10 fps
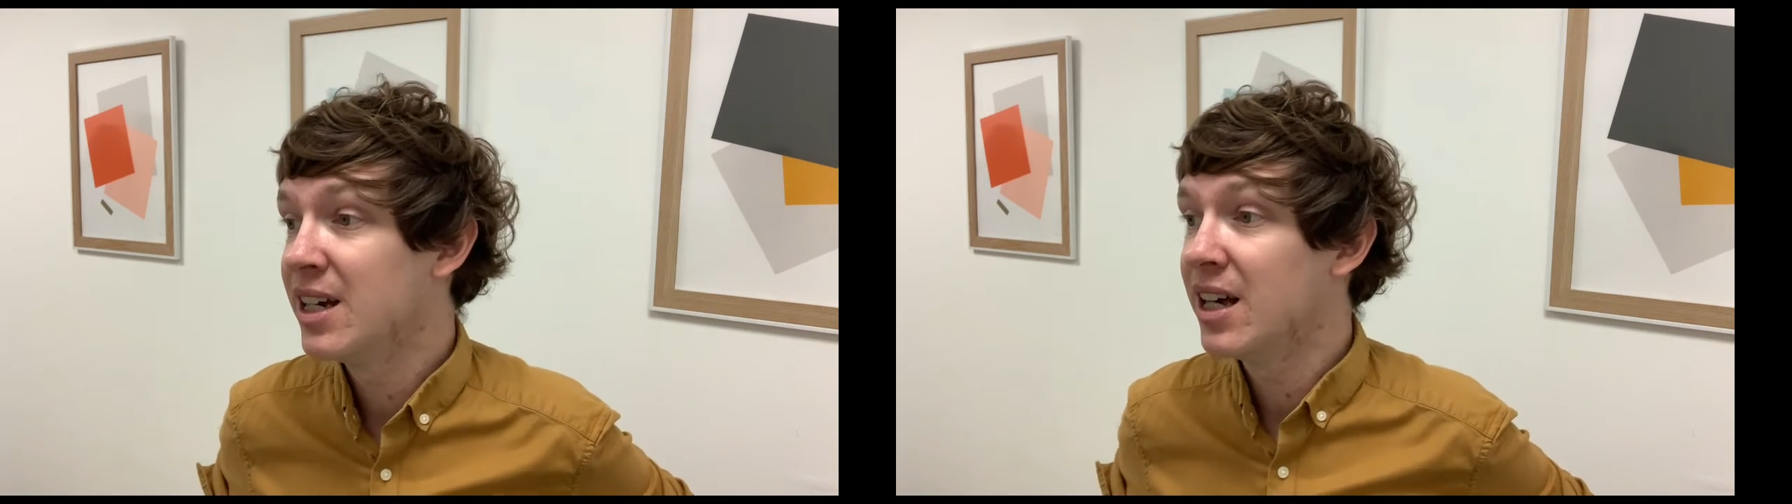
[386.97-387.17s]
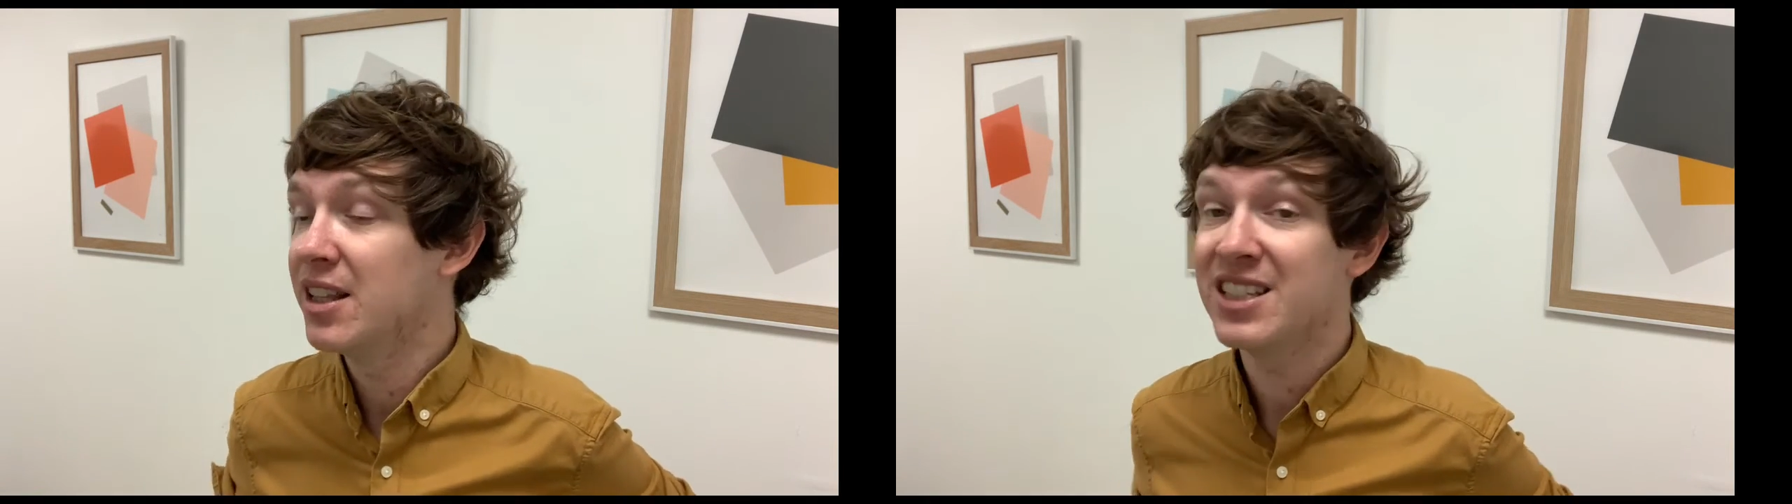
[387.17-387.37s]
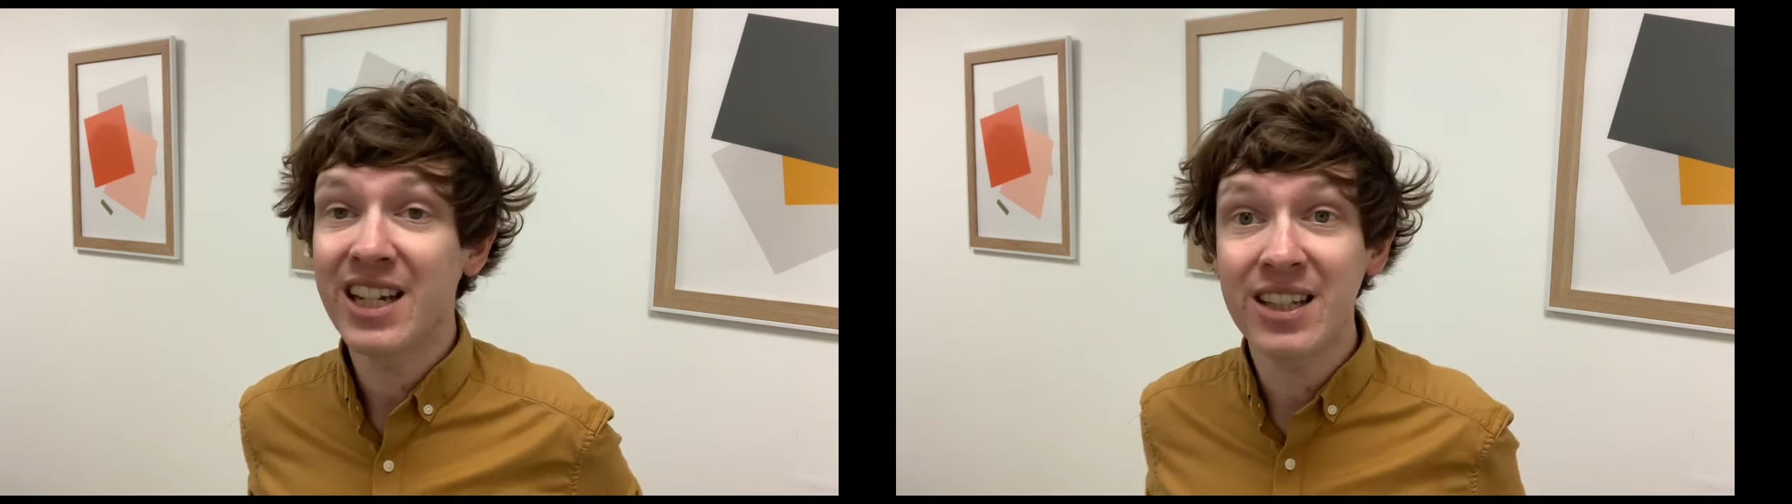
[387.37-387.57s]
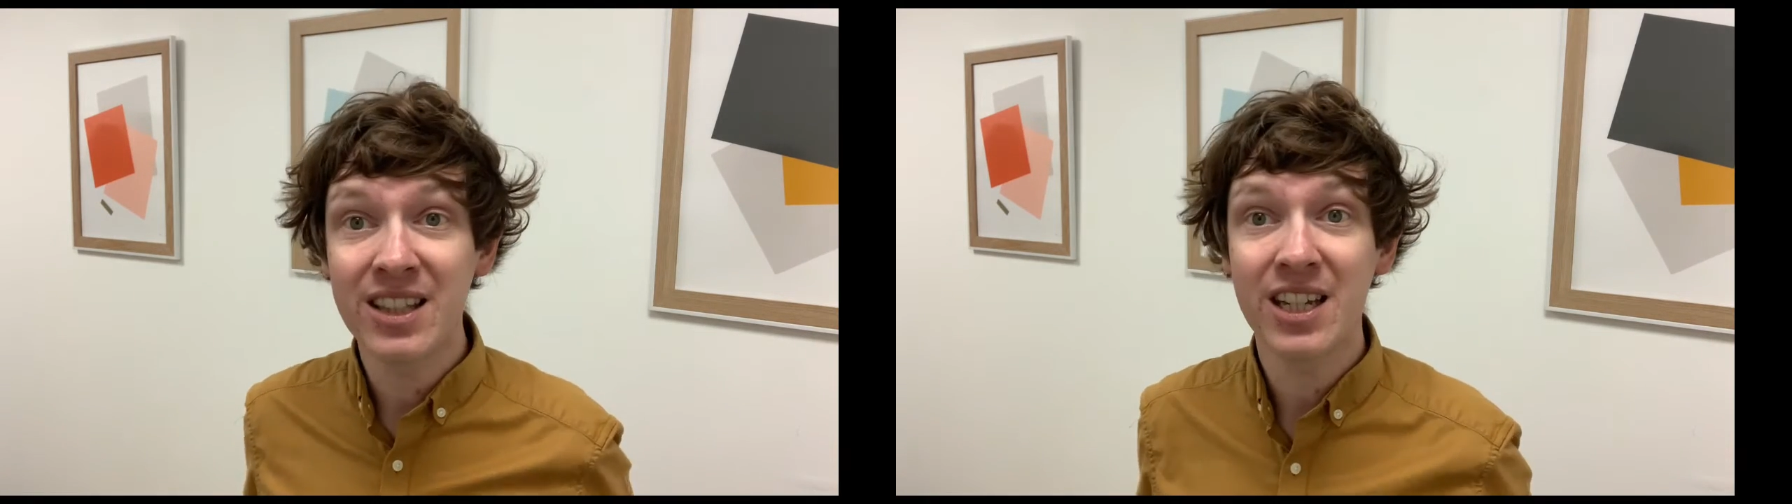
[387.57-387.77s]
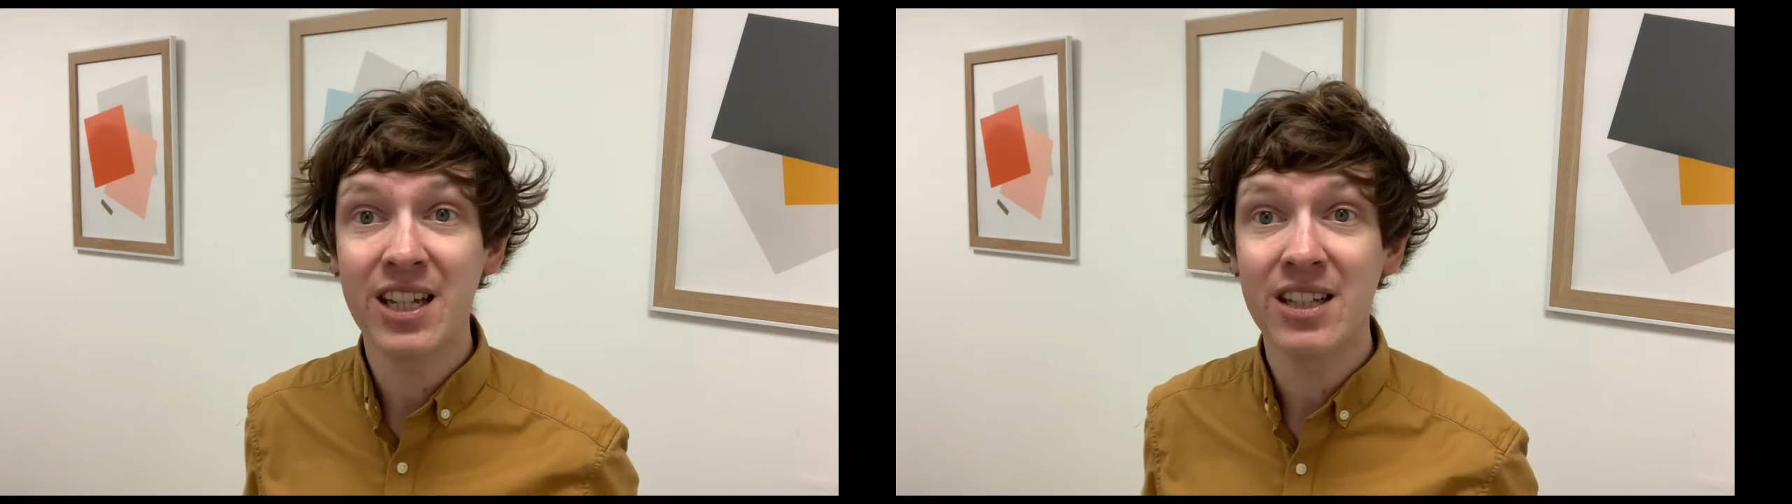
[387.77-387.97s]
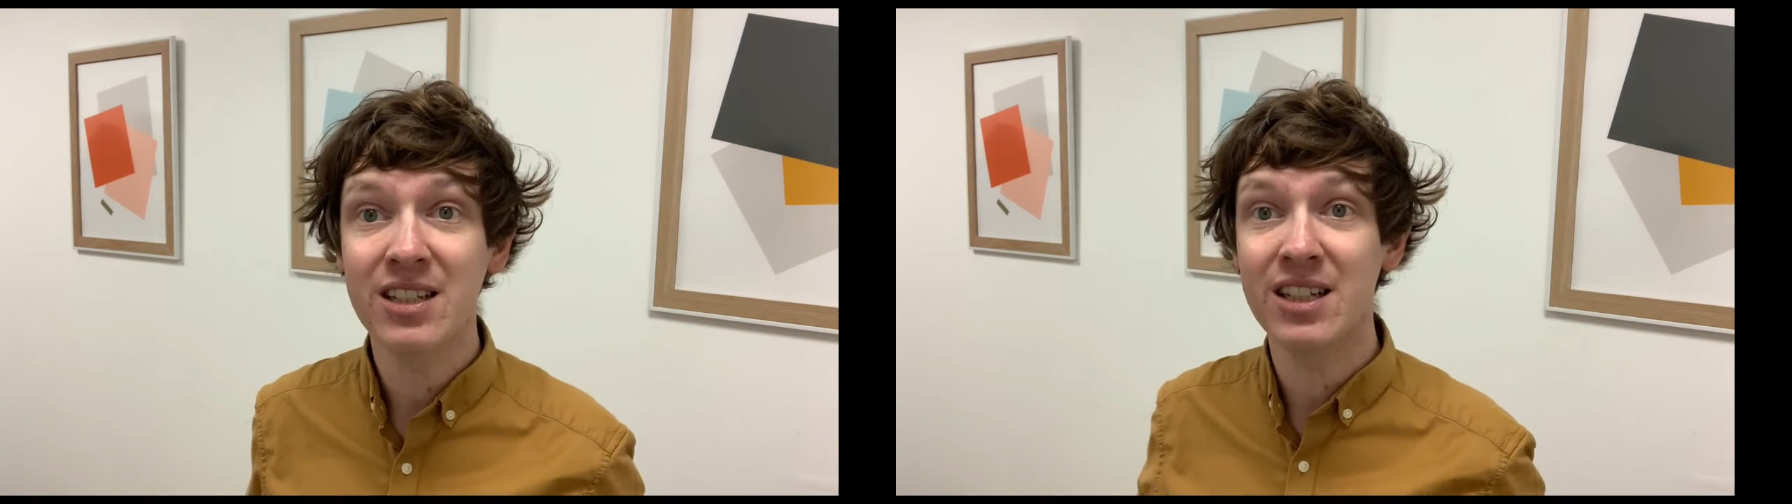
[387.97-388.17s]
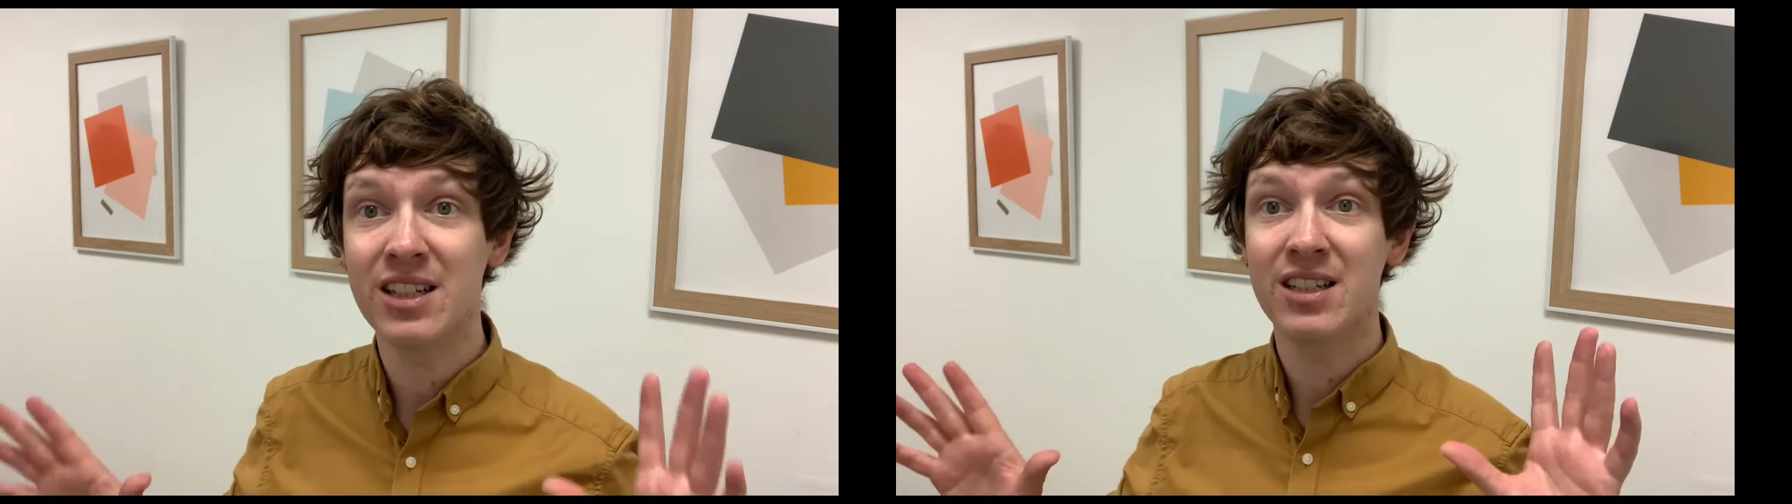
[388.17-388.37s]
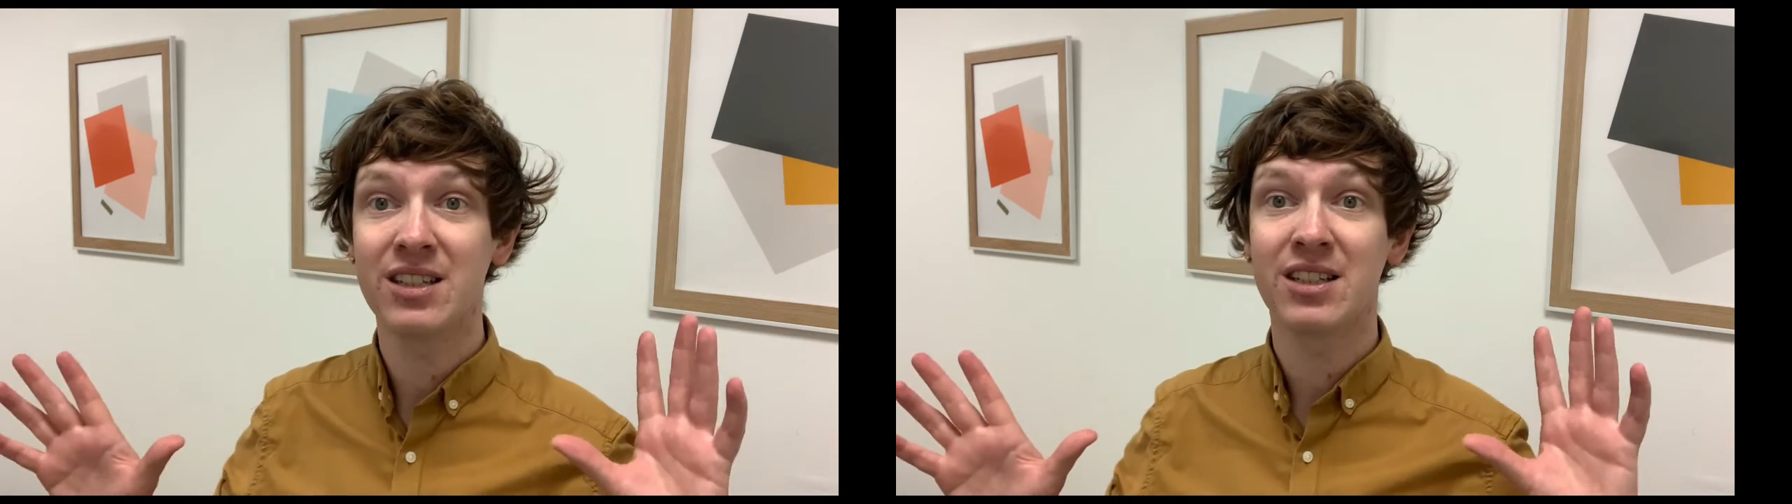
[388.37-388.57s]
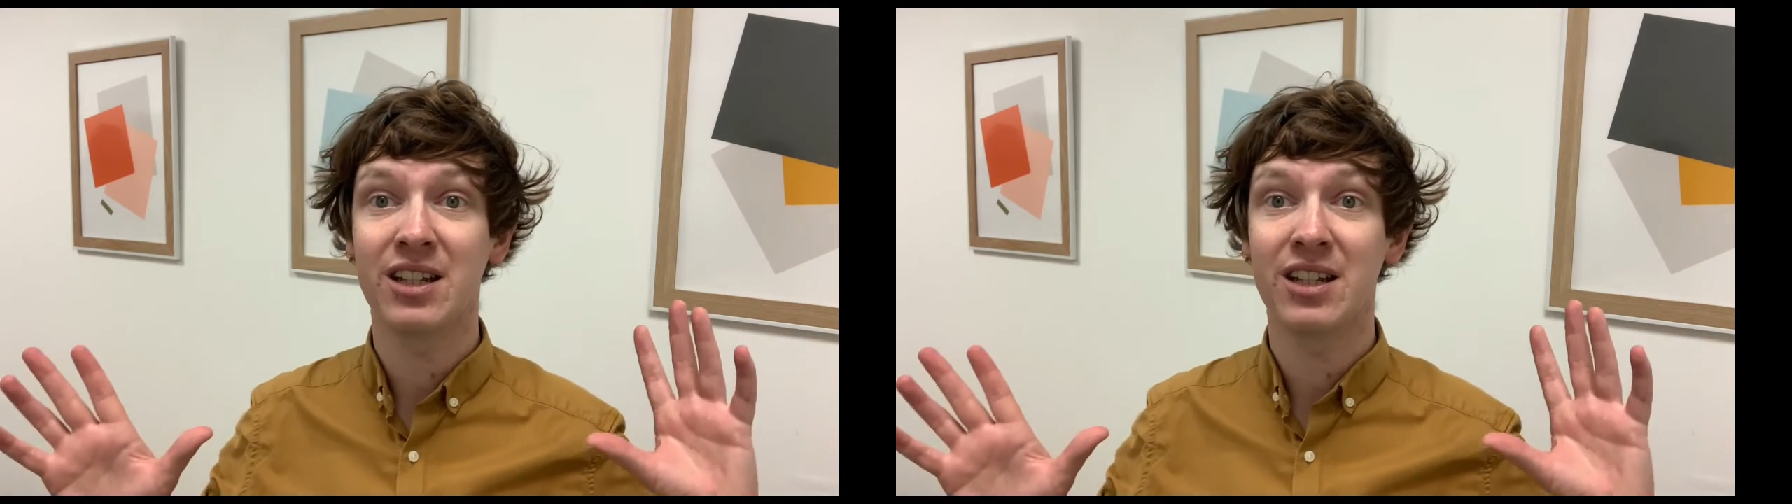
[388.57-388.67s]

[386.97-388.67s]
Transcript: The second thing is